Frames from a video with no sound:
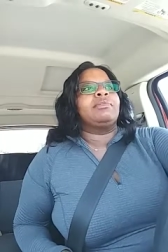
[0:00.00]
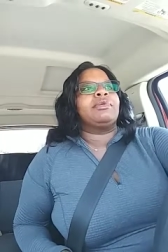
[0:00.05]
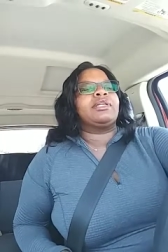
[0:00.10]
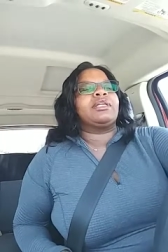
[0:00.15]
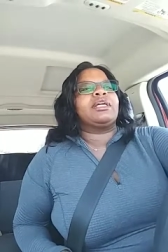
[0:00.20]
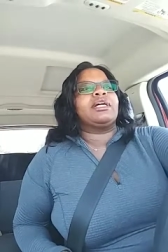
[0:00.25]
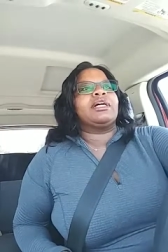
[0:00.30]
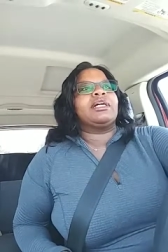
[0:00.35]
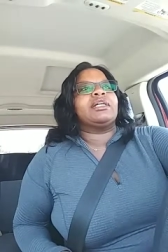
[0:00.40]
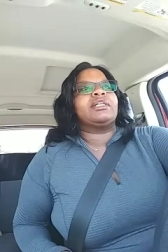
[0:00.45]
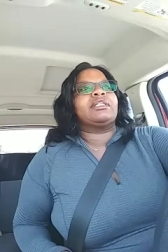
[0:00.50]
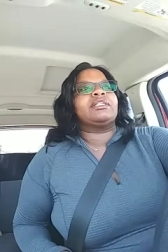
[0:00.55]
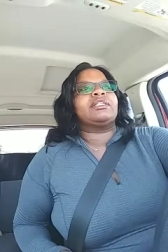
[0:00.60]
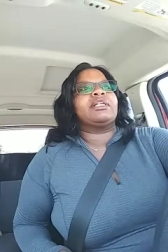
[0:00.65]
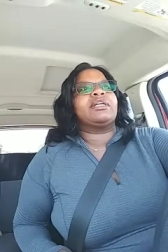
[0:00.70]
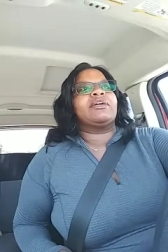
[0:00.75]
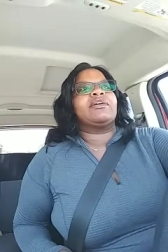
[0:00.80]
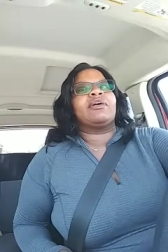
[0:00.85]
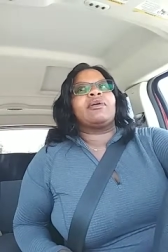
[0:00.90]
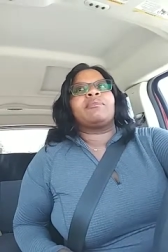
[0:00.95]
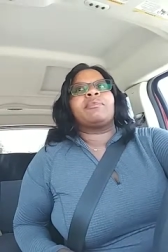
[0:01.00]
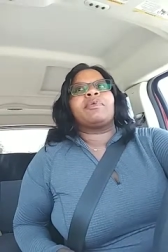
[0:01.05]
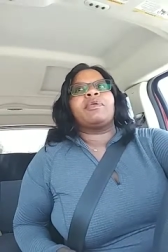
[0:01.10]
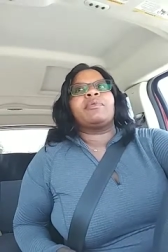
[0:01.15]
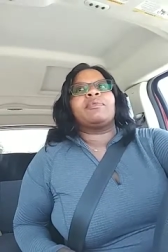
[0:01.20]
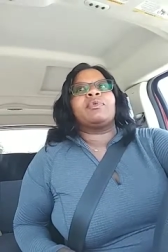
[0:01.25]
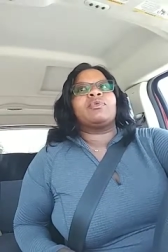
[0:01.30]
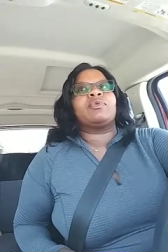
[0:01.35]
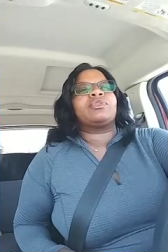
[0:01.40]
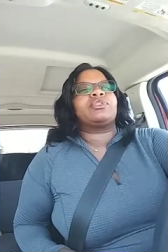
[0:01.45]
Because there are
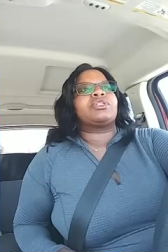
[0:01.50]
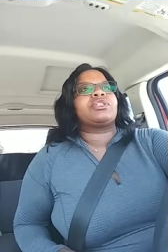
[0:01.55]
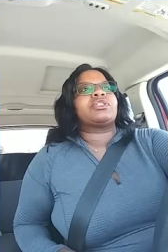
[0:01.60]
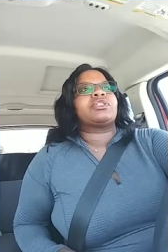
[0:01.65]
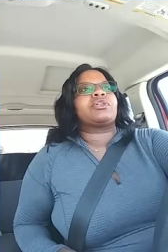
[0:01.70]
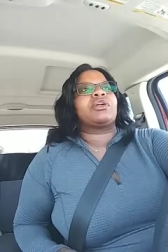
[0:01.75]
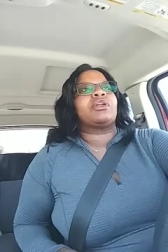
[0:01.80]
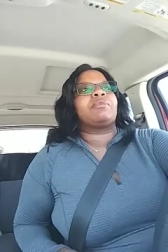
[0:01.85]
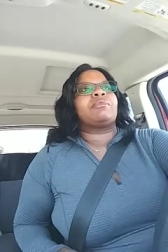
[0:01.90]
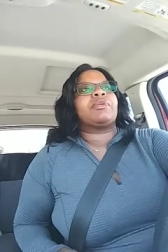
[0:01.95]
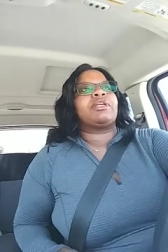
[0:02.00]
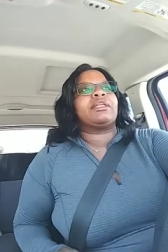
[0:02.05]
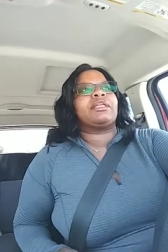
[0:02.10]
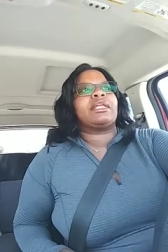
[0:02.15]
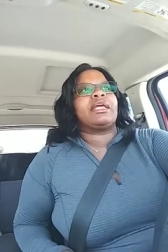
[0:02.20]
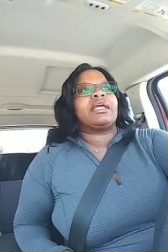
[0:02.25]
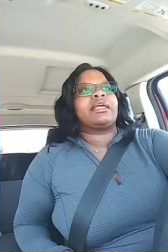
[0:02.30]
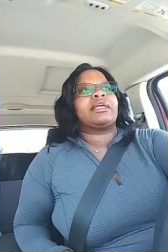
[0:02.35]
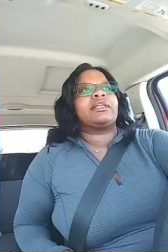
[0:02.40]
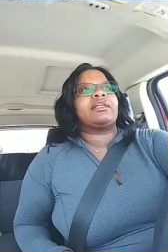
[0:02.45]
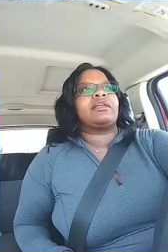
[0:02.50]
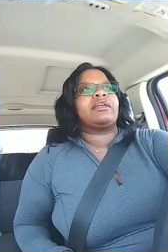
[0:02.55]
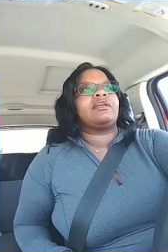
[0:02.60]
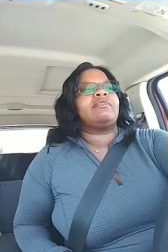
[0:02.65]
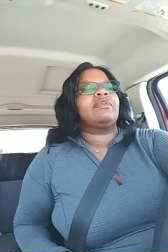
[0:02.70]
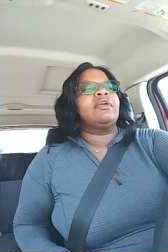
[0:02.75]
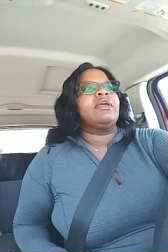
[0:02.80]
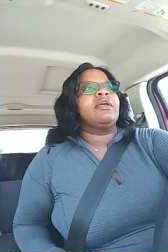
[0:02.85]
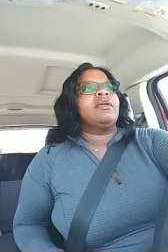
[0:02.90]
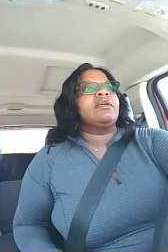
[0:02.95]
people who are just going to be
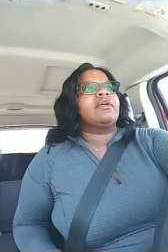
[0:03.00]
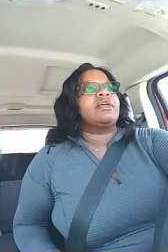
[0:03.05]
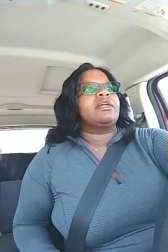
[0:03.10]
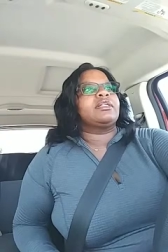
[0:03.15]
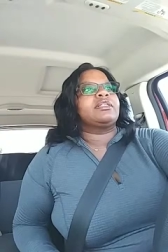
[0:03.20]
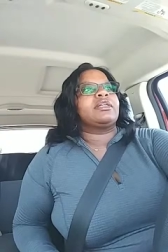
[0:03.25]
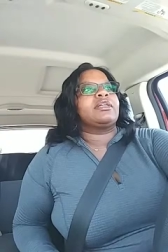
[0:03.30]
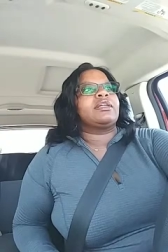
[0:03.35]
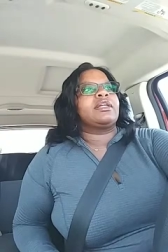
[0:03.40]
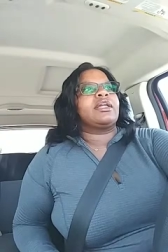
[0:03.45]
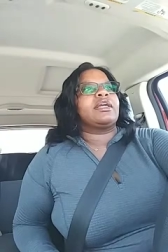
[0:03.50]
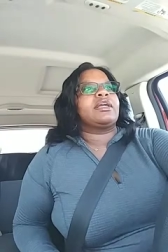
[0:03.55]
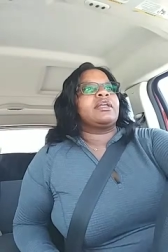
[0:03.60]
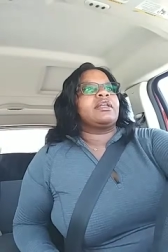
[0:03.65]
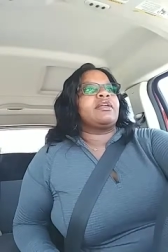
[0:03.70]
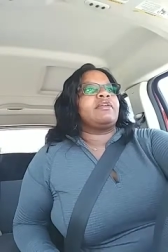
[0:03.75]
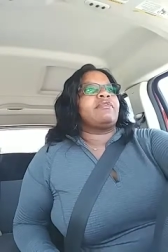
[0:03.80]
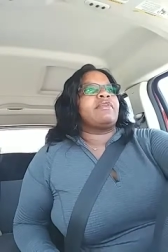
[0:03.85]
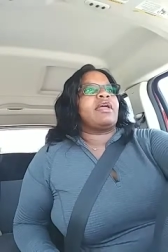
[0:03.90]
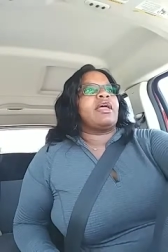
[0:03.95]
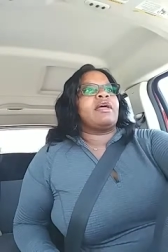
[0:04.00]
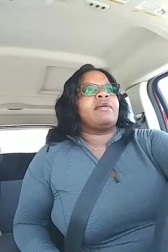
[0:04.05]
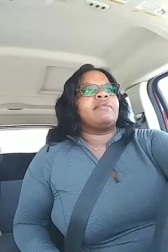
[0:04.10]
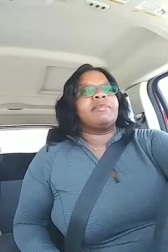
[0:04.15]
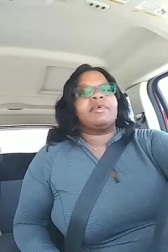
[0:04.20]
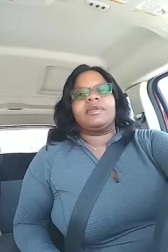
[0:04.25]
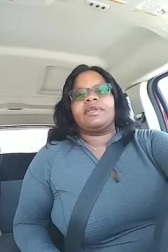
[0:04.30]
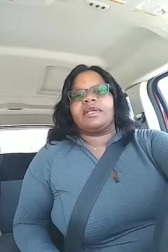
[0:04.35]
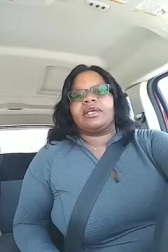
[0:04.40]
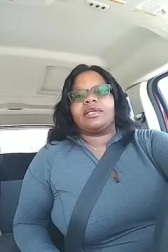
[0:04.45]
negative because they're negative and have
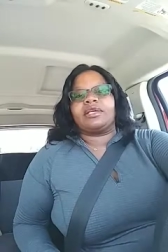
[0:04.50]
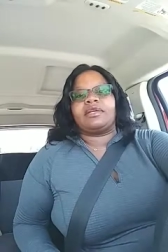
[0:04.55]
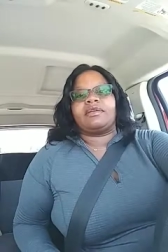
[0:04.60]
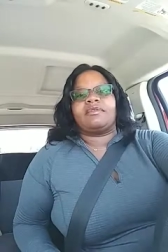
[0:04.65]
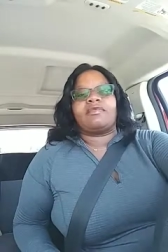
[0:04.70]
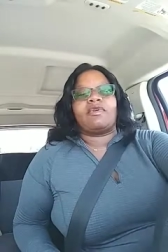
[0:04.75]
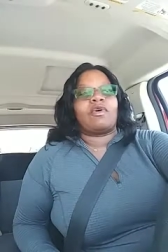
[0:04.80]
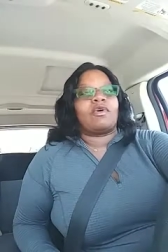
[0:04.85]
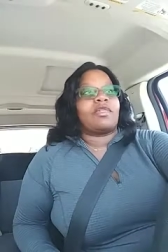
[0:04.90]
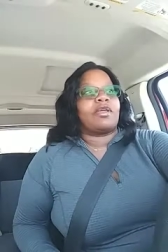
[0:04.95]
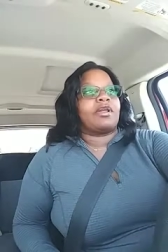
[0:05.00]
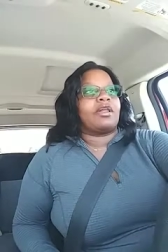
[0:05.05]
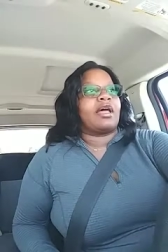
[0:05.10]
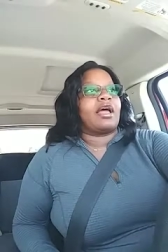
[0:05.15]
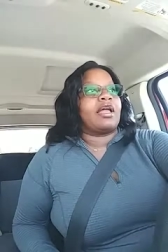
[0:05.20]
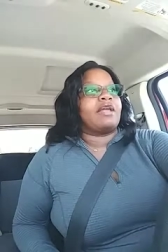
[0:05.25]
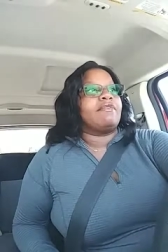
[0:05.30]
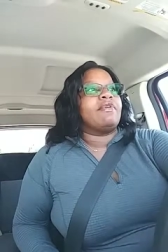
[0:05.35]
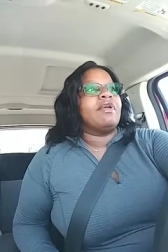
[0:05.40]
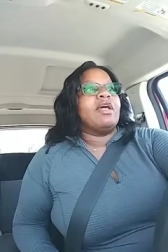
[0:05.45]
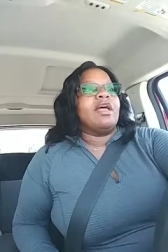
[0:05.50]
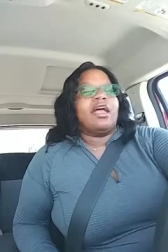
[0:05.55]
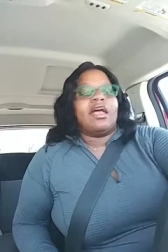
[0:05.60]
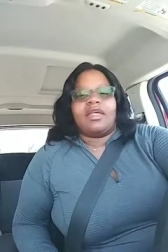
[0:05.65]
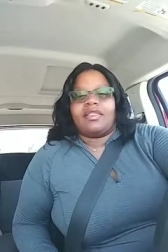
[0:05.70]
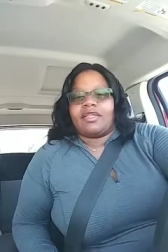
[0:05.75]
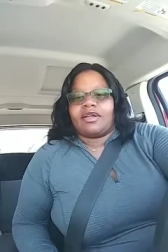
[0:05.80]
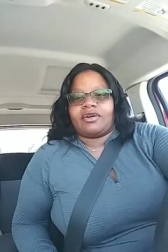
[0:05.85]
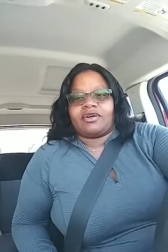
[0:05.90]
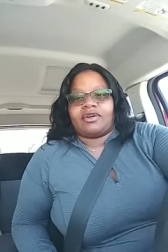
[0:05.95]
been negative all their life,
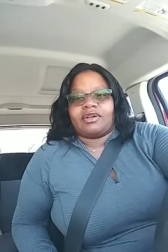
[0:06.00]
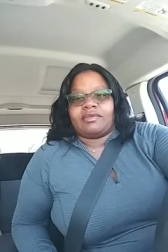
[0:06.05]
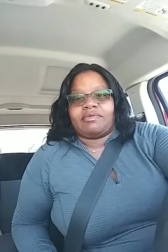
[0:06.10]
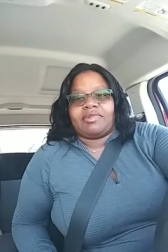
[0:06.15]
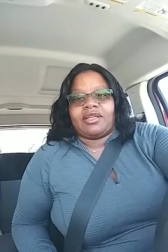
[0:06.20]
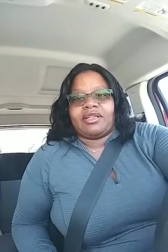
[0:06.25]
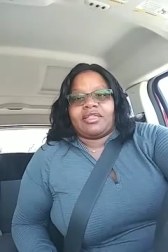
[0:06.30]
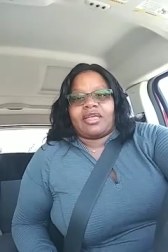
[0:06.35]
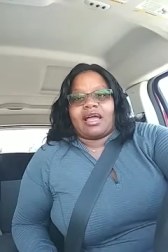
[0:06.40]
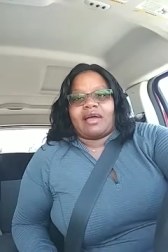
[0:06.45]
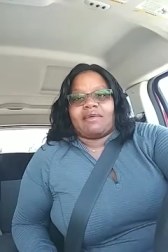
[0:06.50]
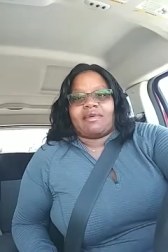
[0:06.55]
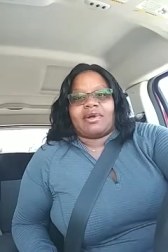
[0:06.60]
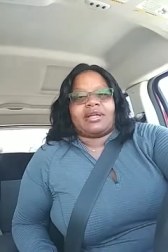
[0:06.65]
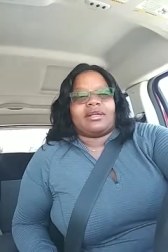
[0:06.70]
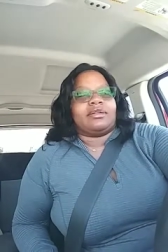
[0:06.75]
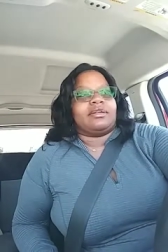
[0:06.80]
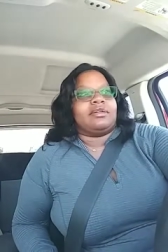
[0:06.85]
and they're going to be that way.